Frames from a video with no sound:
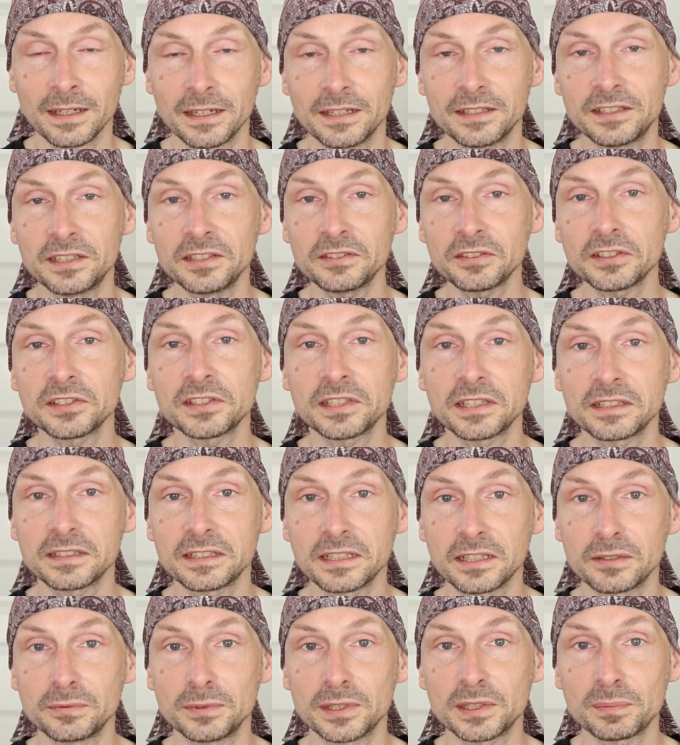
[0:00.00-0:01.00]
It's interesting
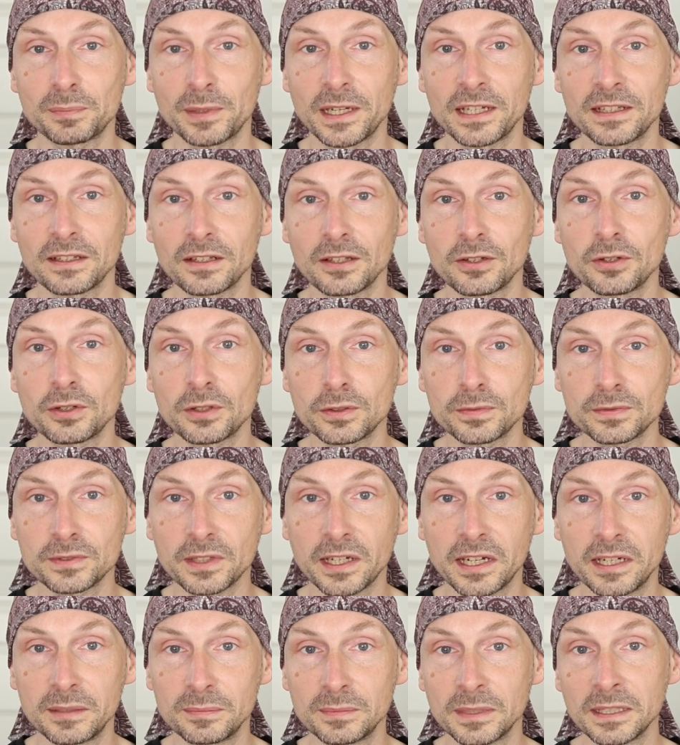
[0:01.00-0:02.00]
that we spend a lot of
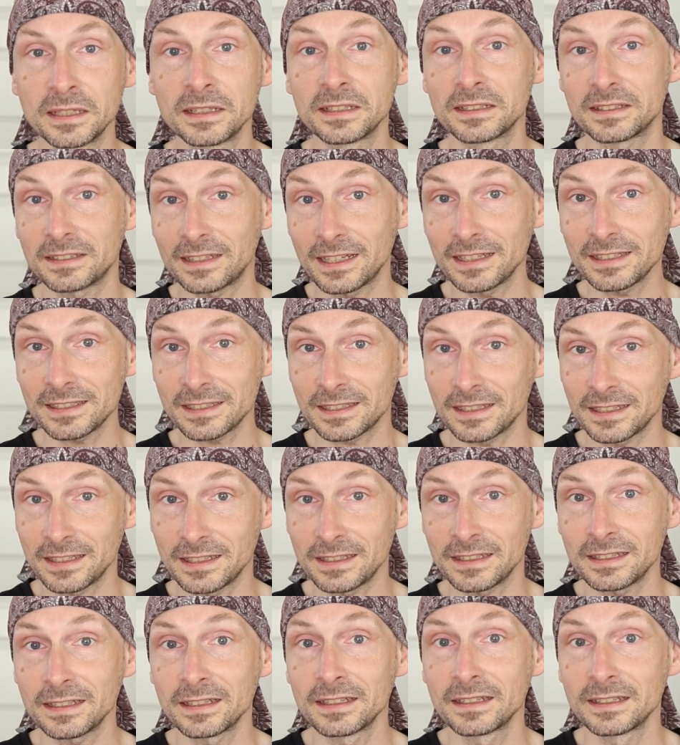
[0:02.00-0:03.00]
time
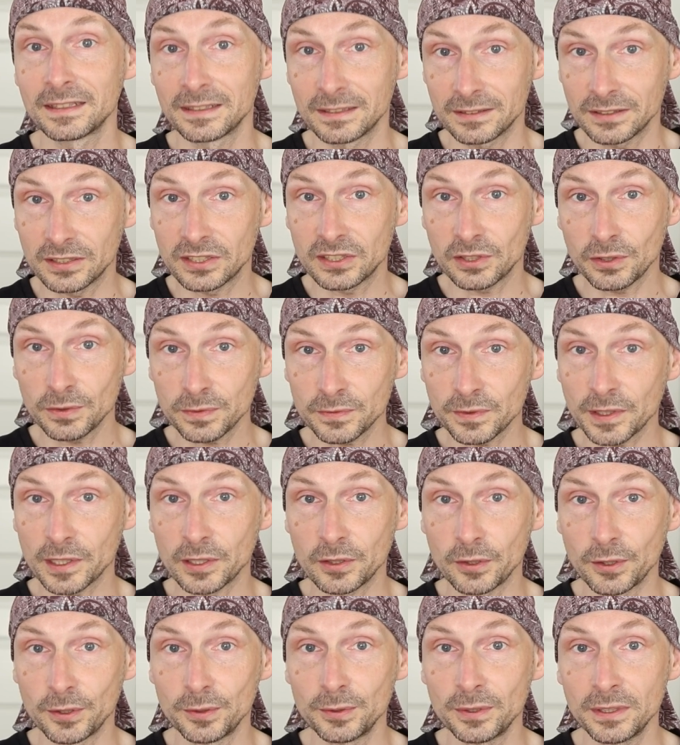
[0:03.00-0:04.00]
testing the software
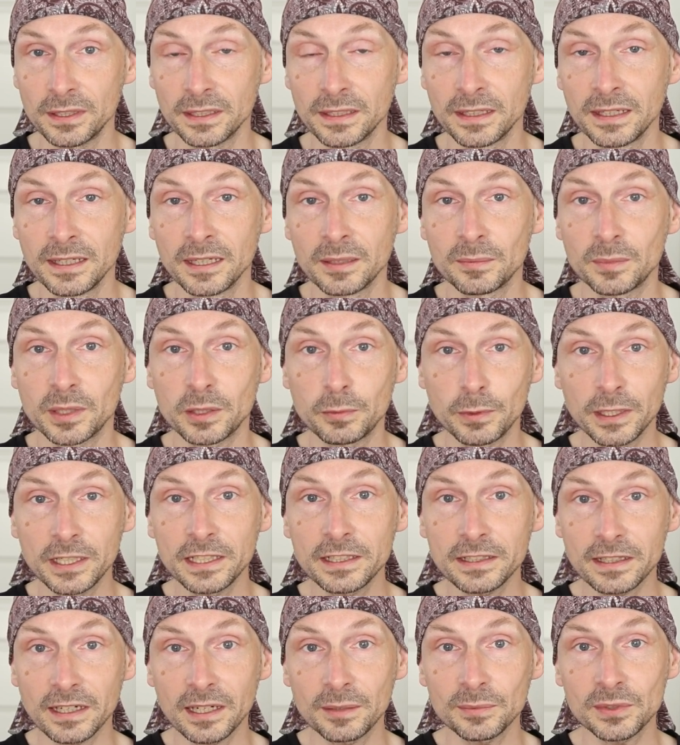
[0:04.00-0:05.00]
code, but when
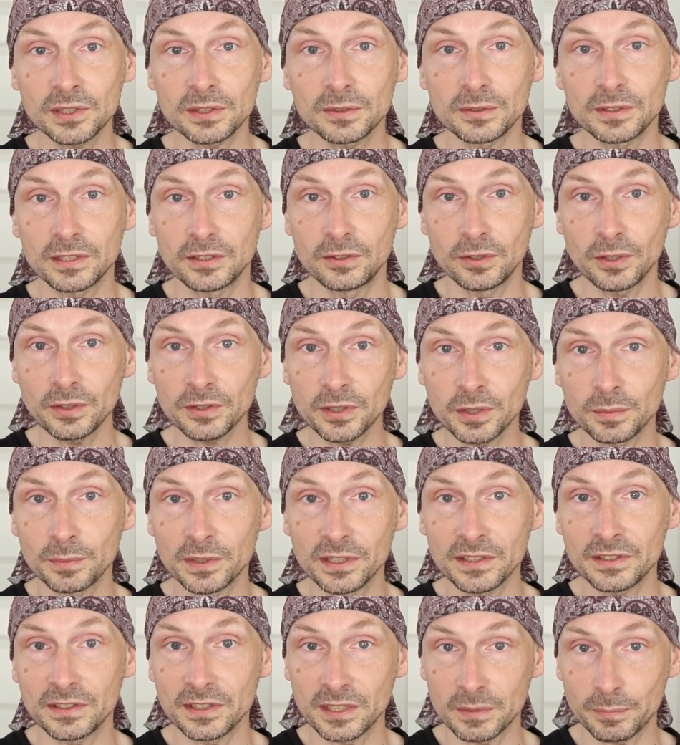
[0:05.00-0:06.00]
it comes to the
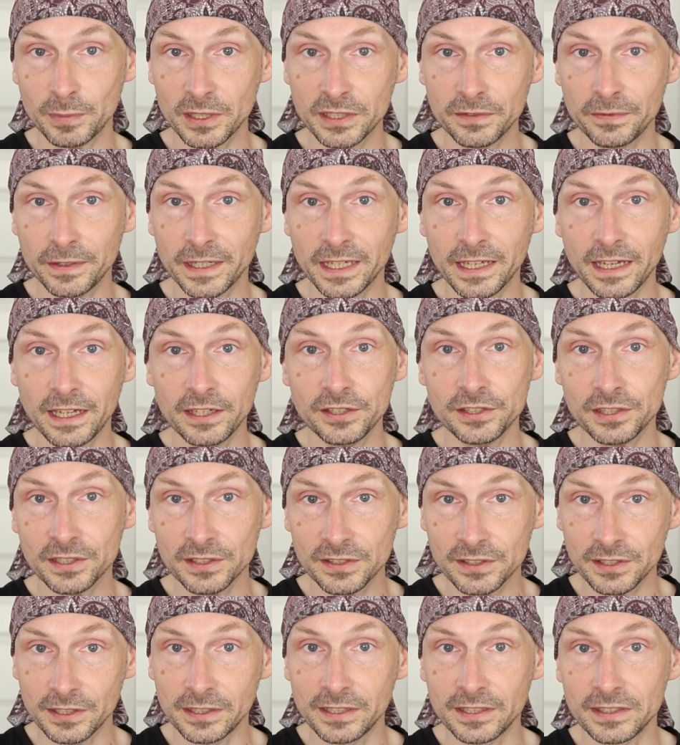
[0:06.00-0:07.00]
documents, the
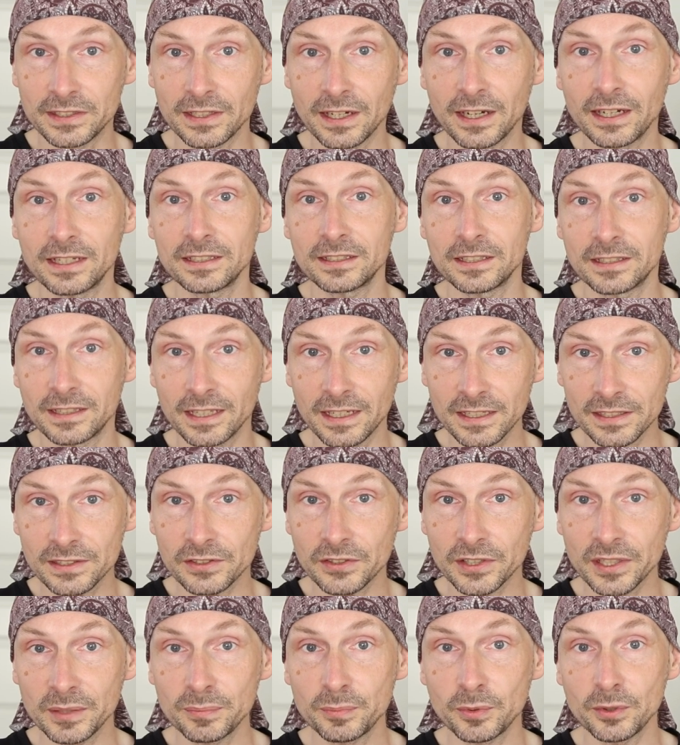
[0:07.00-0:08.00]
specifications, the design, the
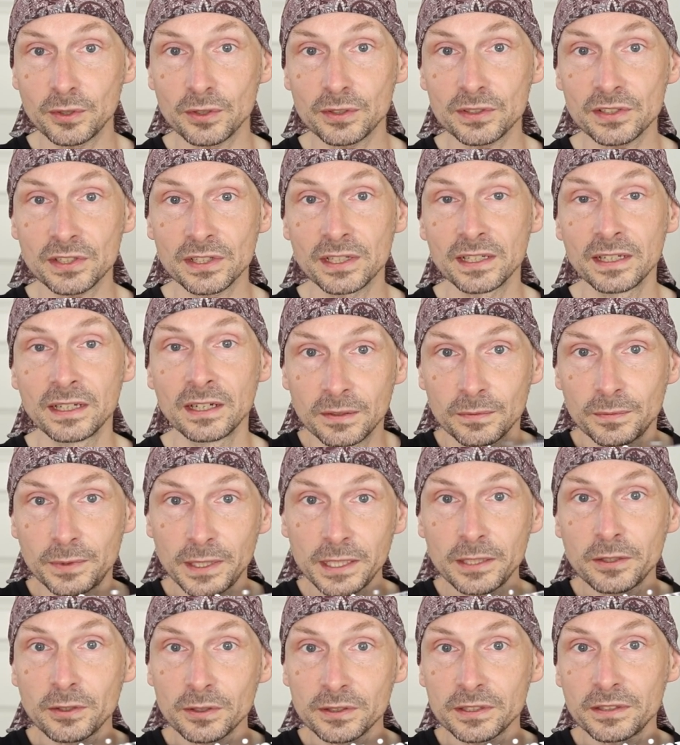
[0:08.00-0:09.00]
test reports,
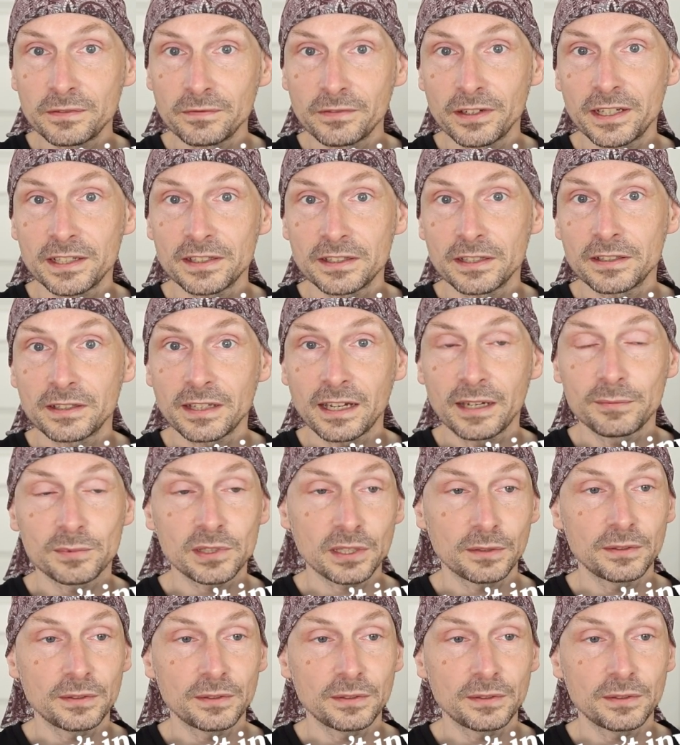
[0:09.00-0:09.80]
we don't invest the time.